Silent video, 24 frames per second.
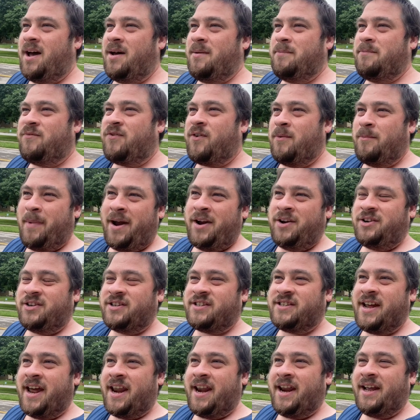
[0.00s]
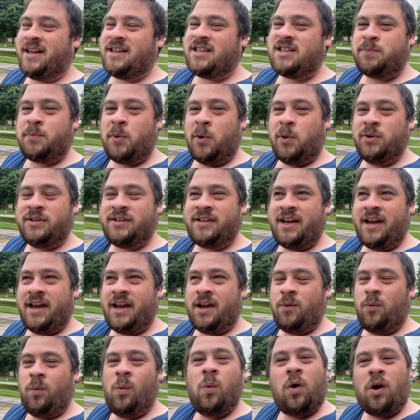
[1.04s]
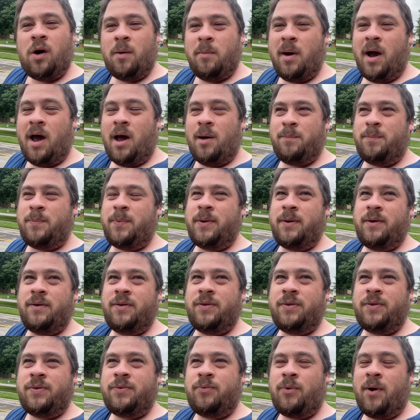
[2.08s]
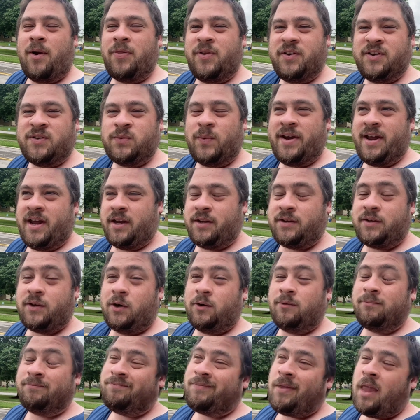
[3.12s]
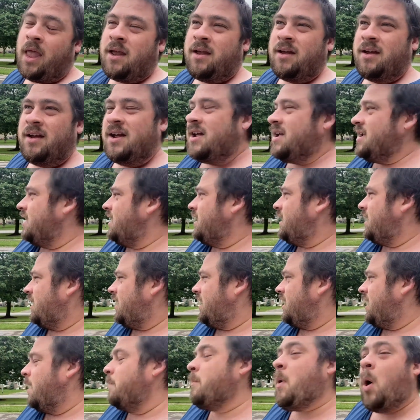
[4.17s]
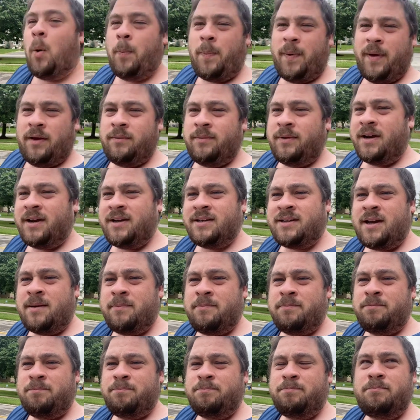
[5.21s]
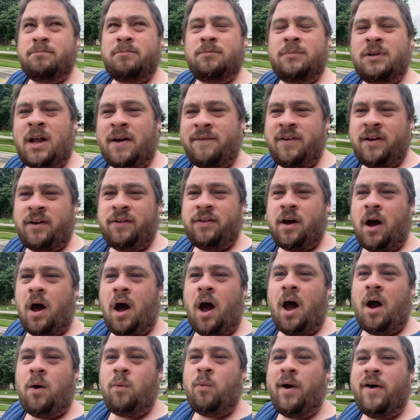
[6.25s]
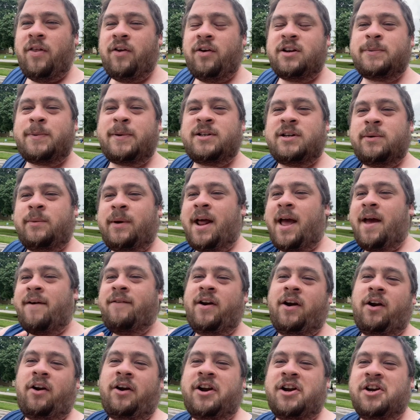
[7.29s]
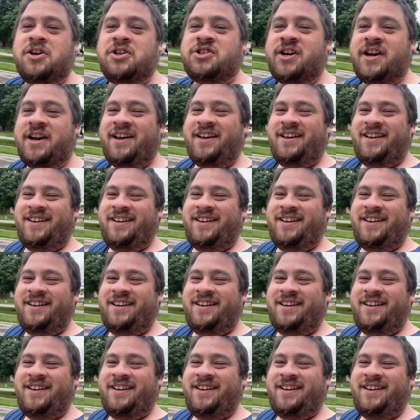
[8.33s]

from my understanding, it's supposed to warm up throughout this week. So I'm hoping because I'm loving the hot weather, especially when I have an air conditioning.